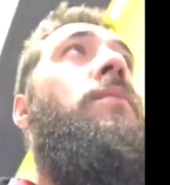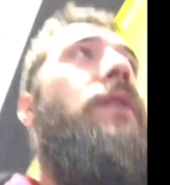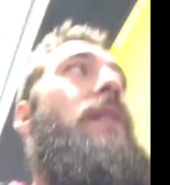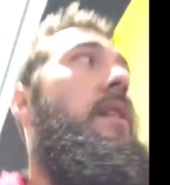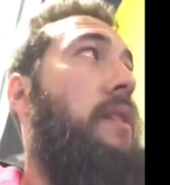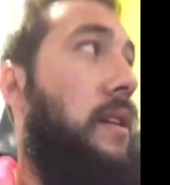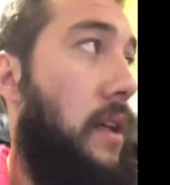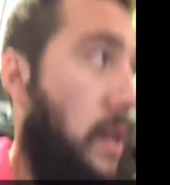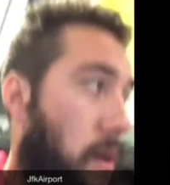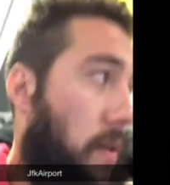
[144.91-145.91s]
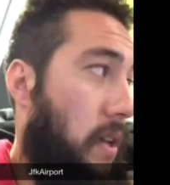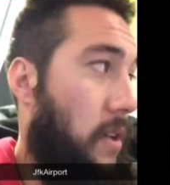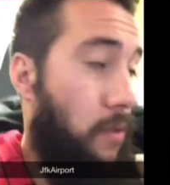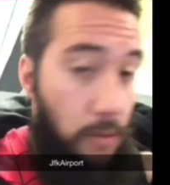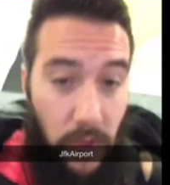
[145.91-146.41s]
But now I
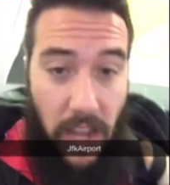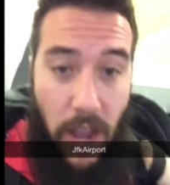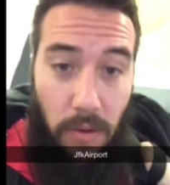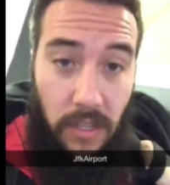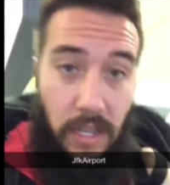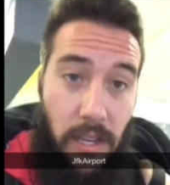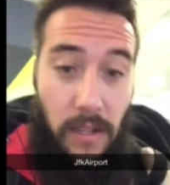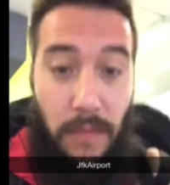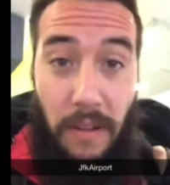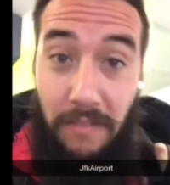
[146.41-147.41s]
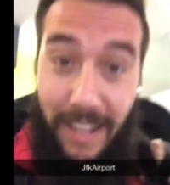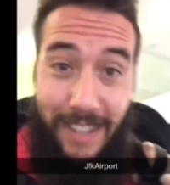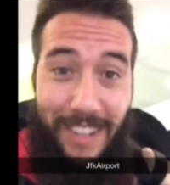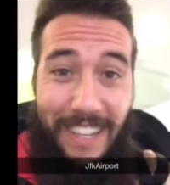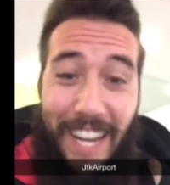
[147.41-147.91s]
got three hours to kill because my
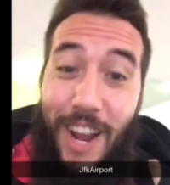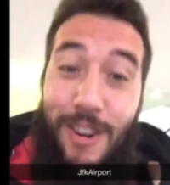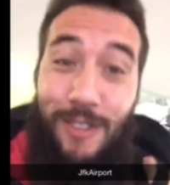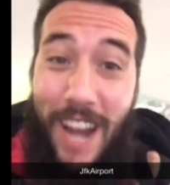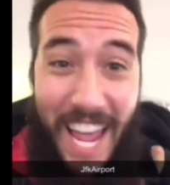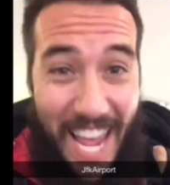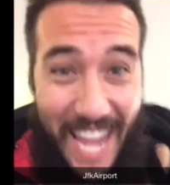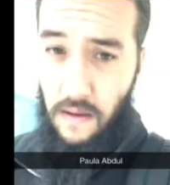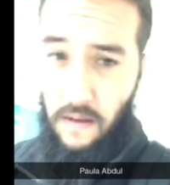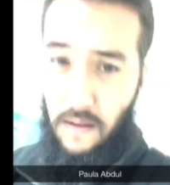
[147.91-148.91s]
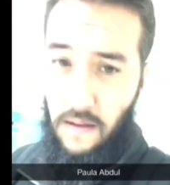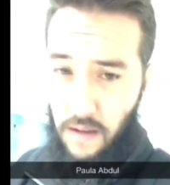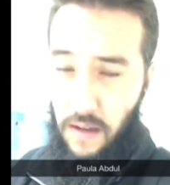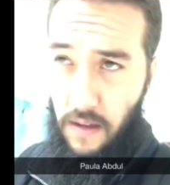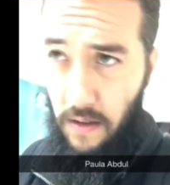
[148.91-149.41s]
flight's delayed. Hooray!
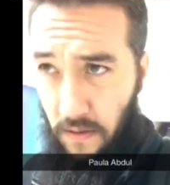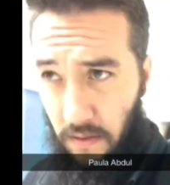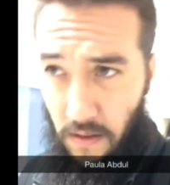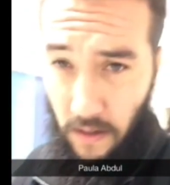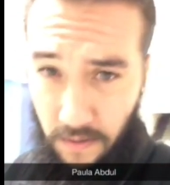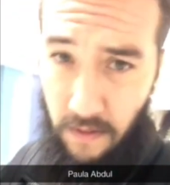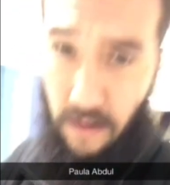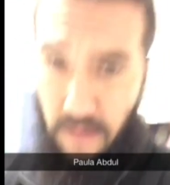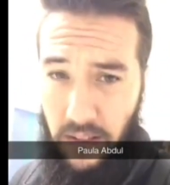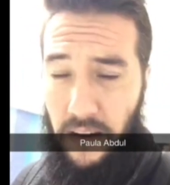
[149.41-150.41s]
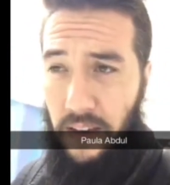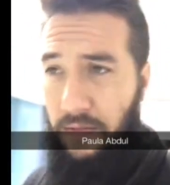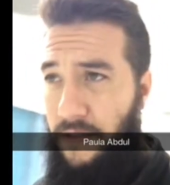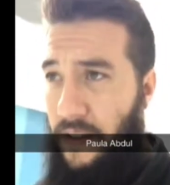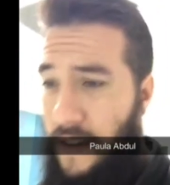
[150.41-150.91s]
It's the longest flight of my
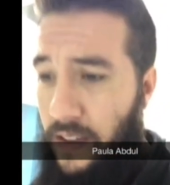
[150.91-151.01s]
life.